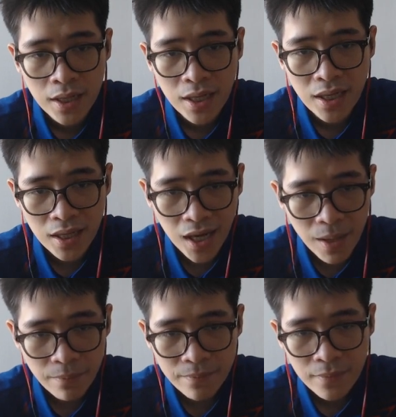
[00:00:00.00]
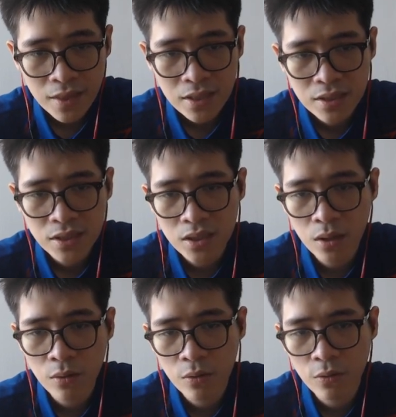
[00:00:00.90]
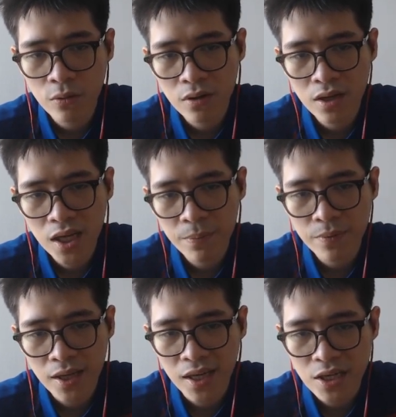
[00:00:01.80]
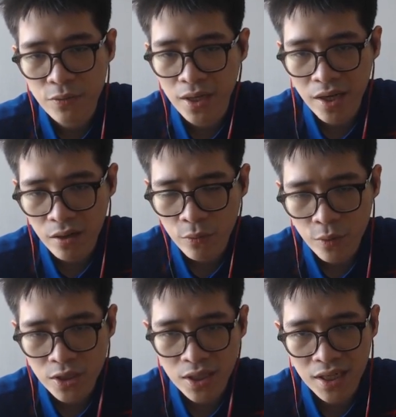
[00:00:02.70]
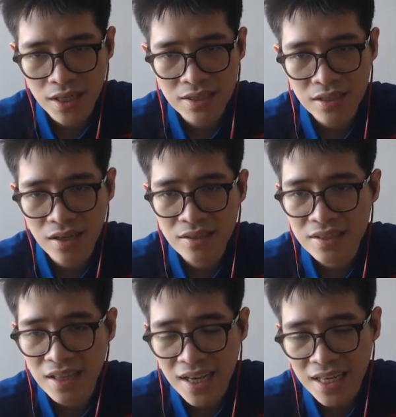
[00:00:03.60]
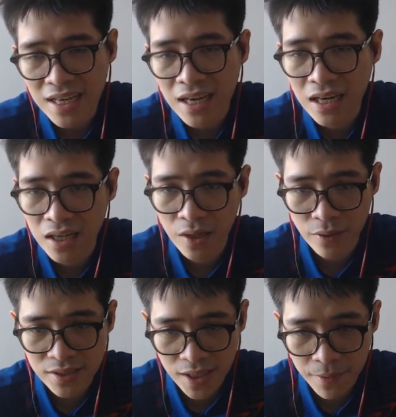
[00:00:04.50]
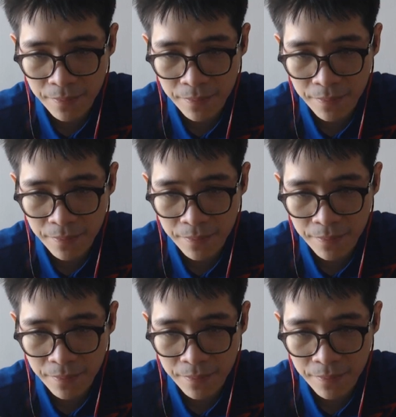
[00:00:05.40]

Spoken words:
in the game. So he played king h1 here, which is a slight inaccuracy.